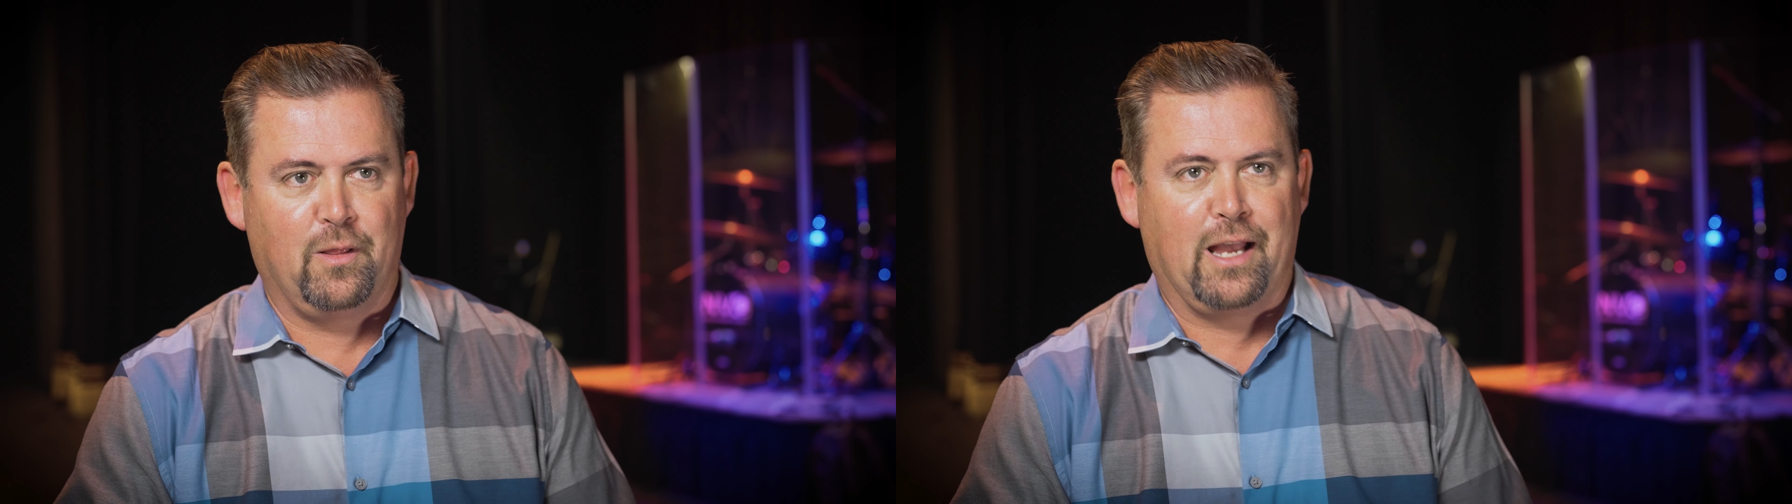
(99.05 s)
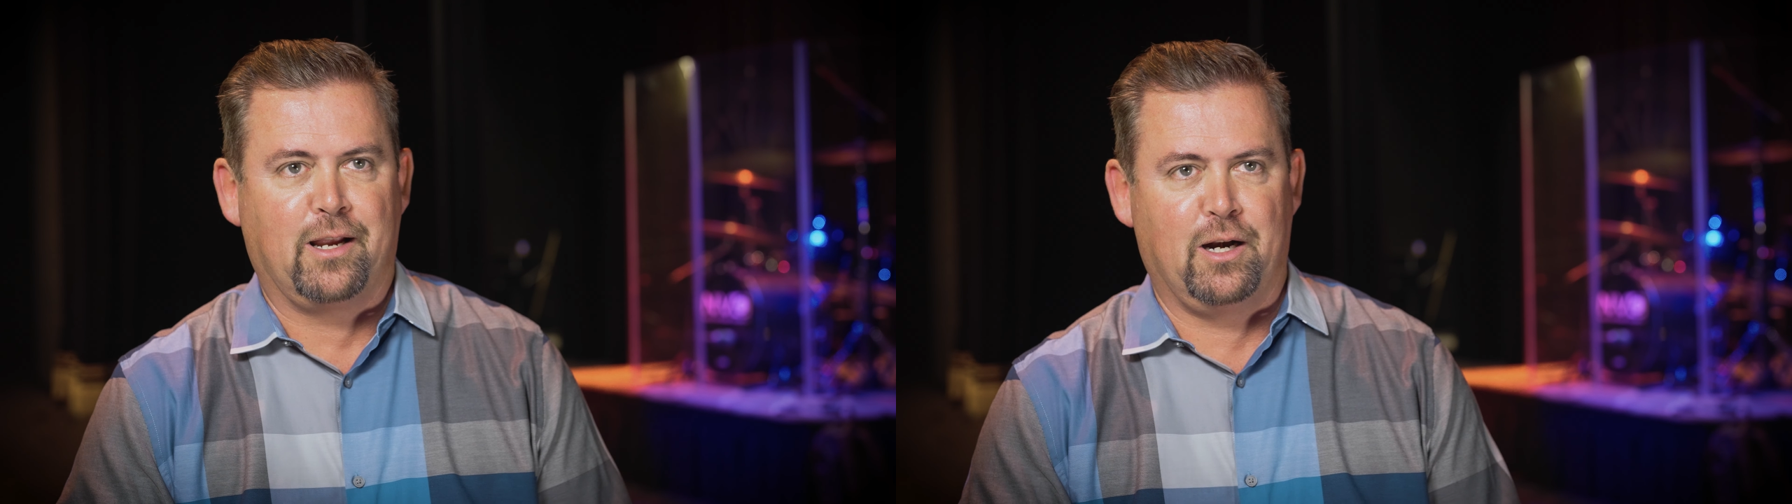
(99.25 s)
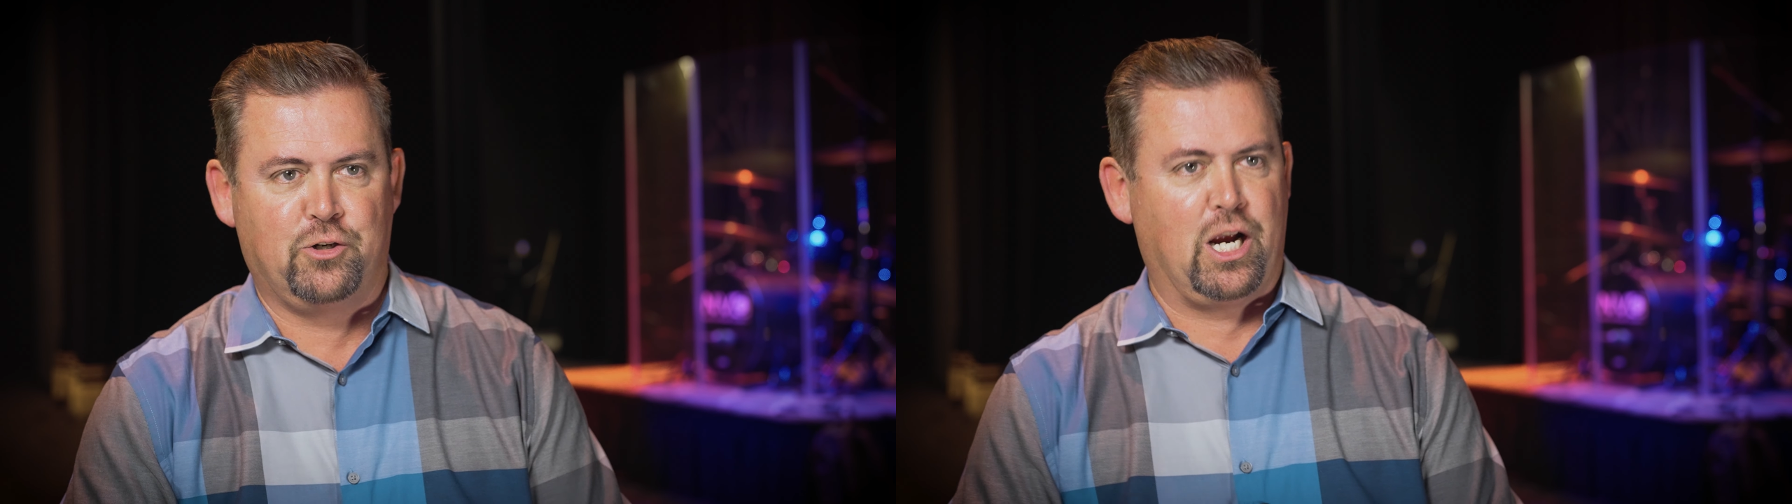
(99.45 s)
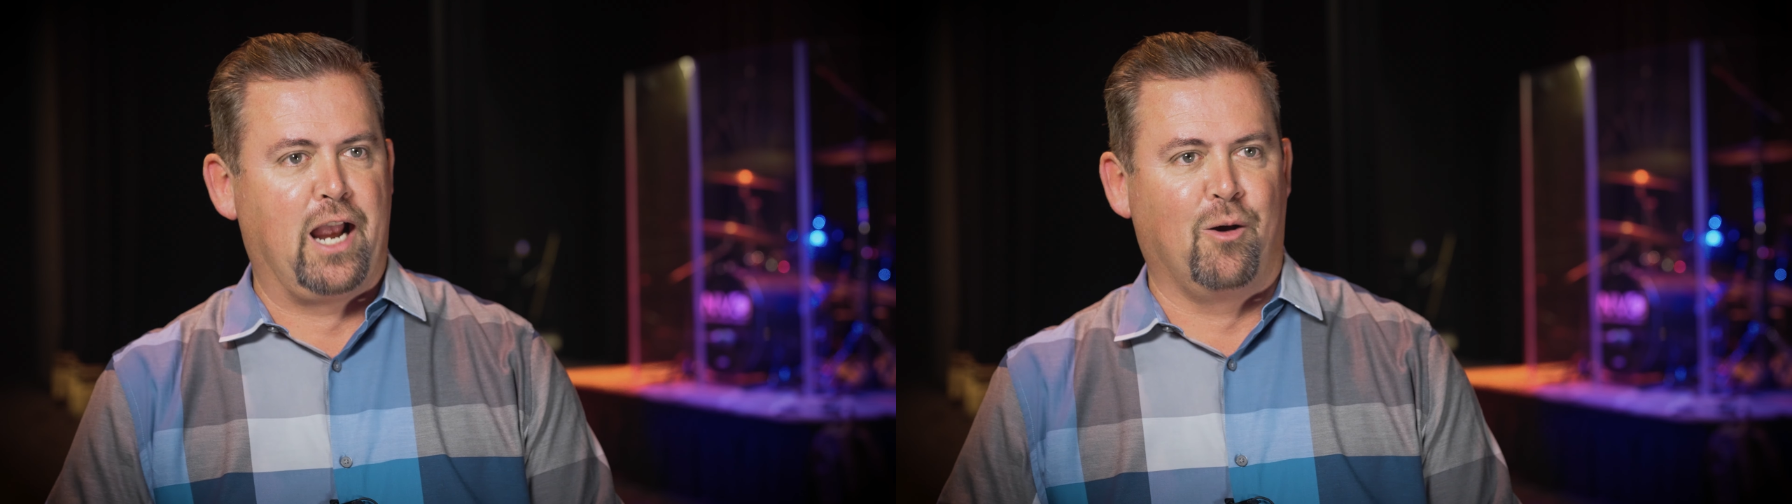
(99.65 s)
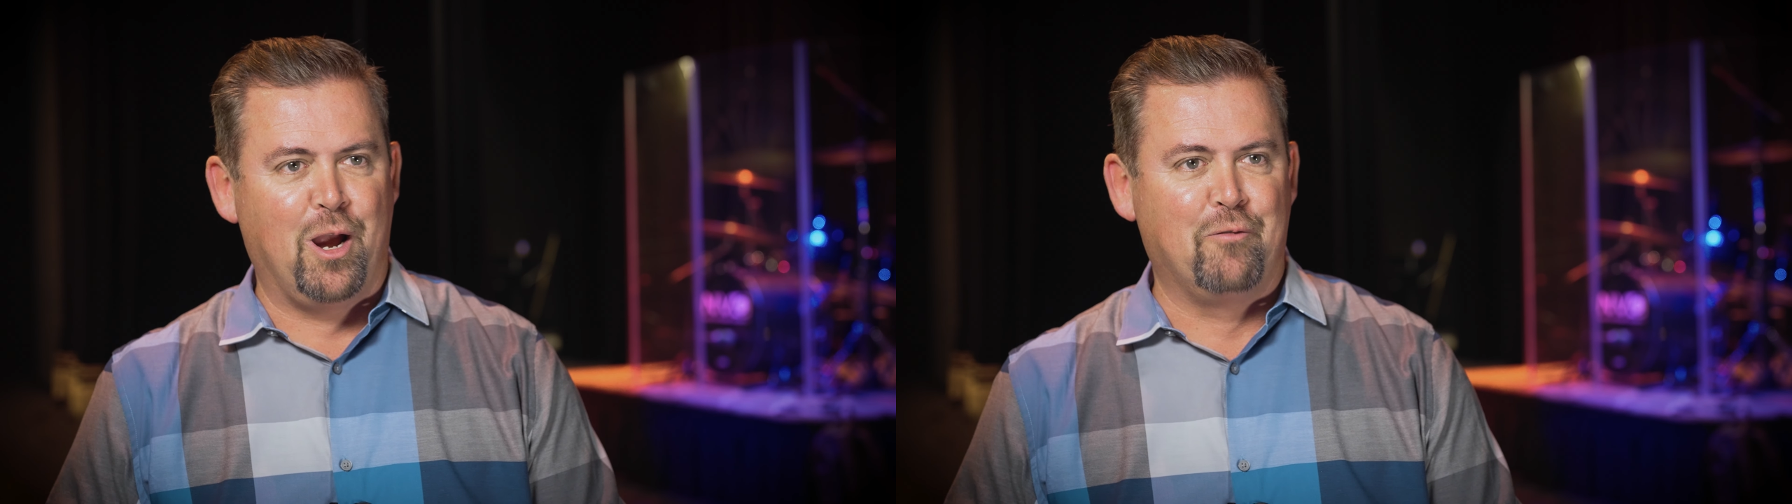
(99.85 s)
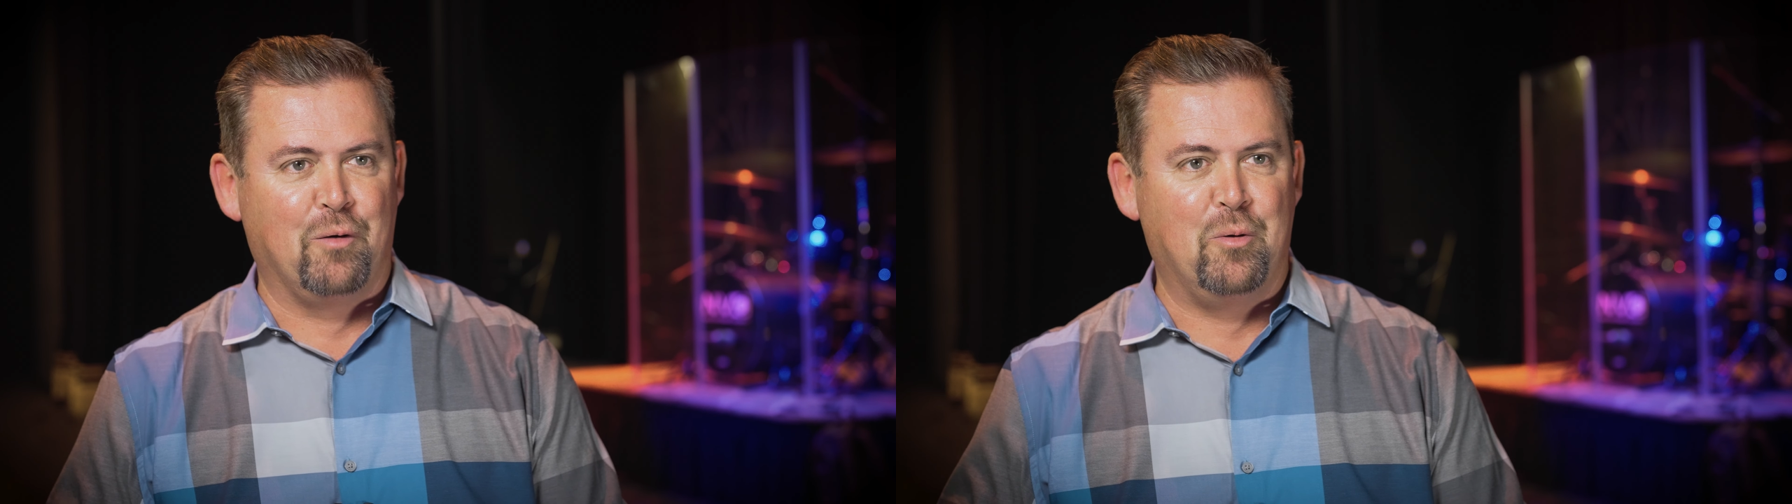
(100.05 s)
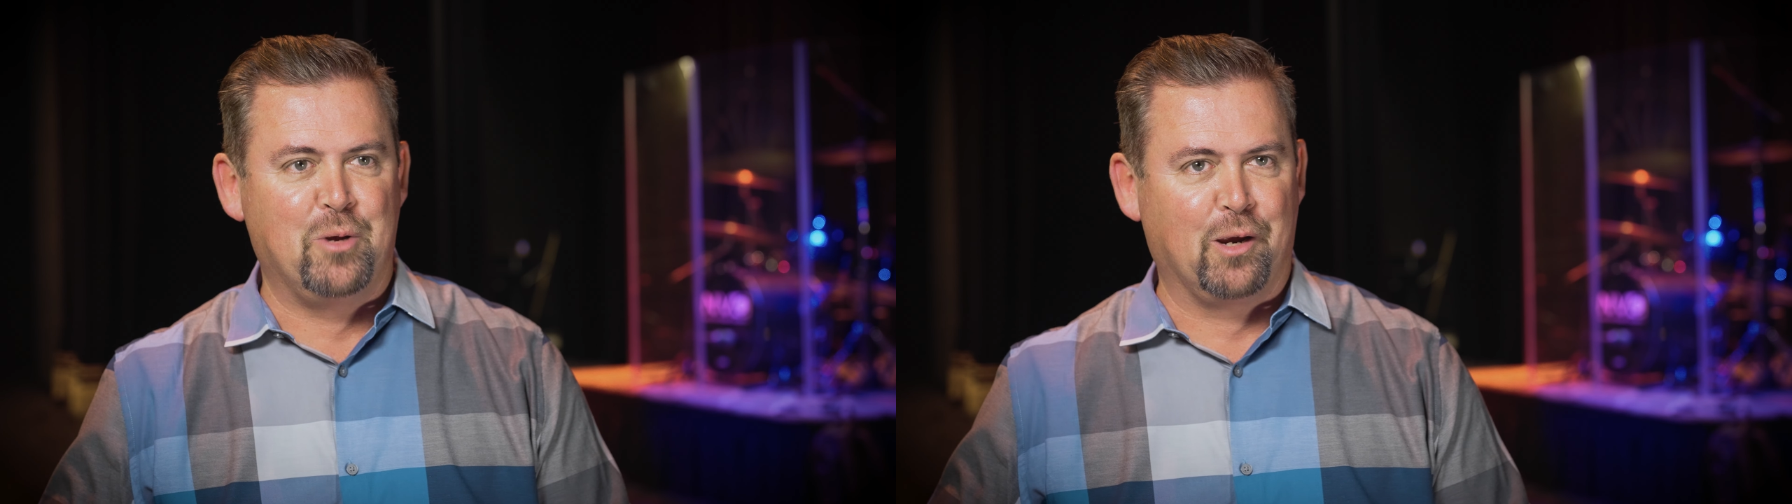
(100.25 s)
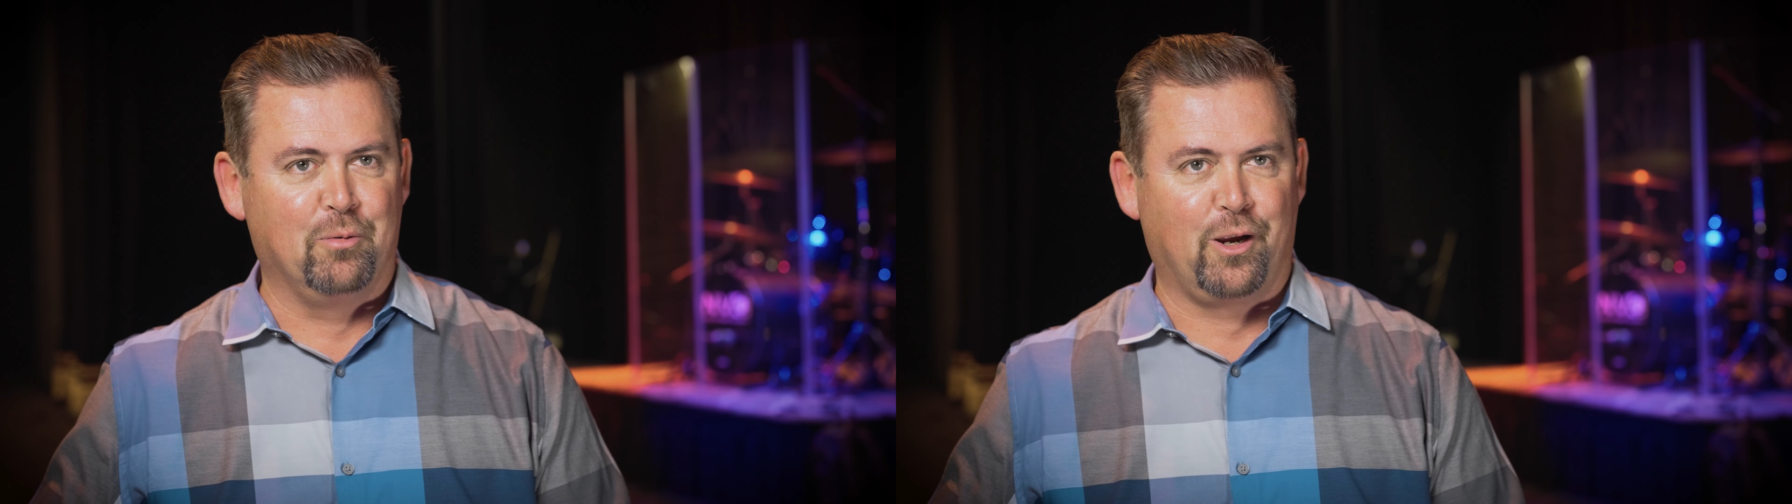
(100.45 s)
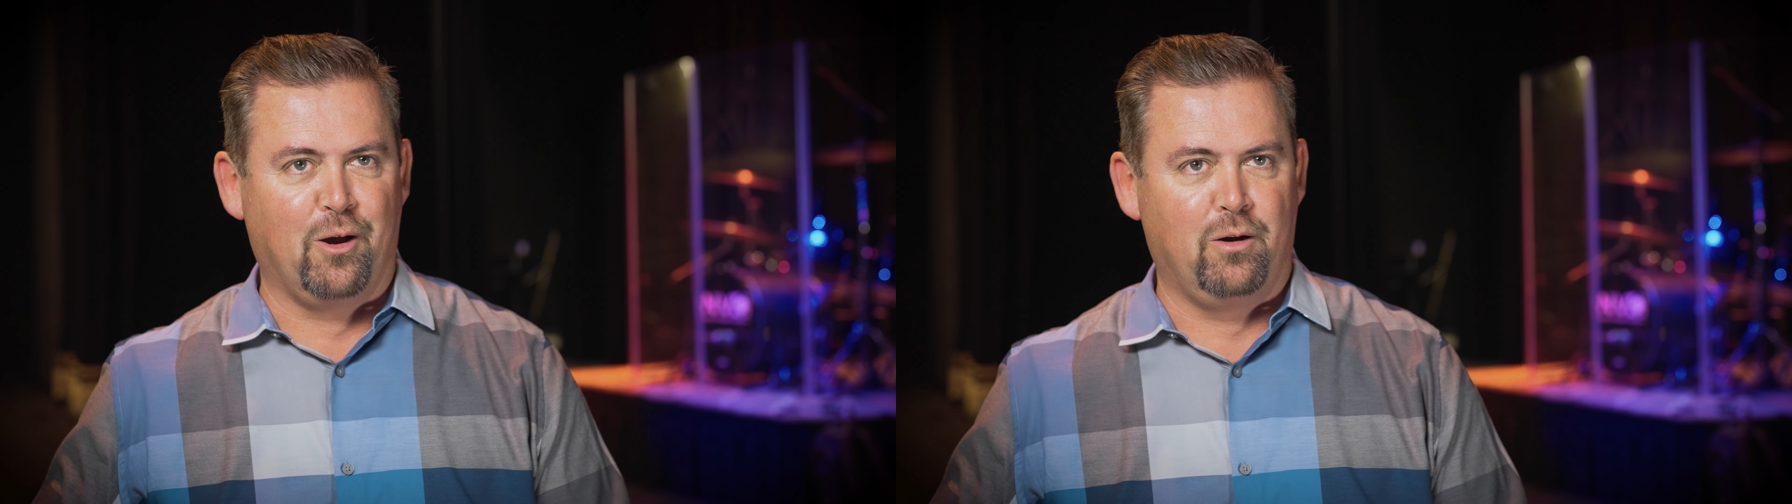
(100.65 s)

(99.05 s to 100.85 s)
like kind of shying away from it, being able to go,